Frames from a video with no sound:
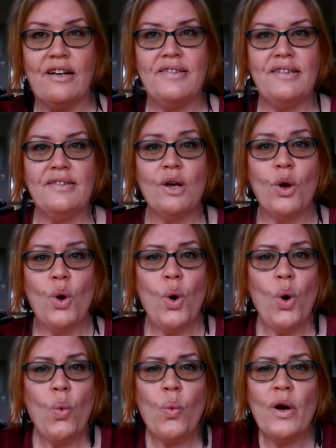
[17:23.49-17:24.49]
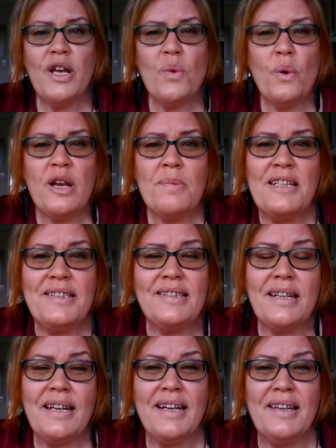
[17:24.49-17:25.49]
I says, what do you want to be
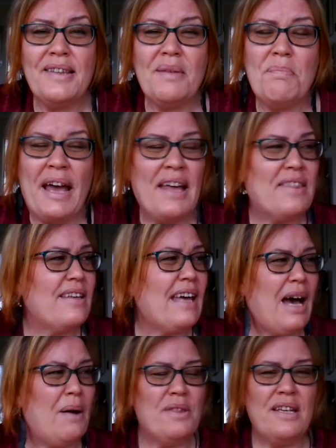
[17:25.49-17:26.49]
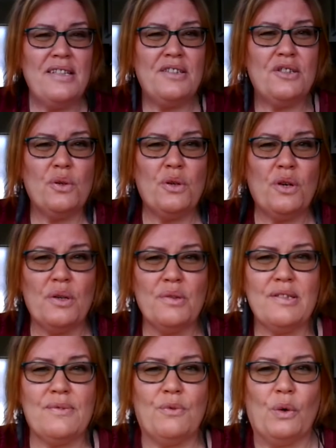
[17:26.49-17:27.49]
sitting in the back of the car with these two
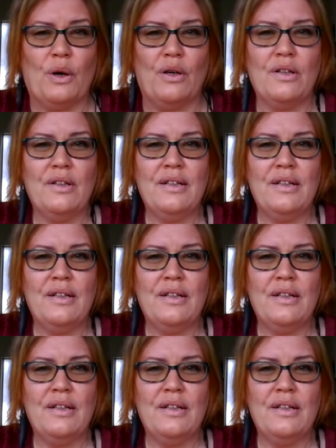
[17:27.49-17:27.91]
girls for?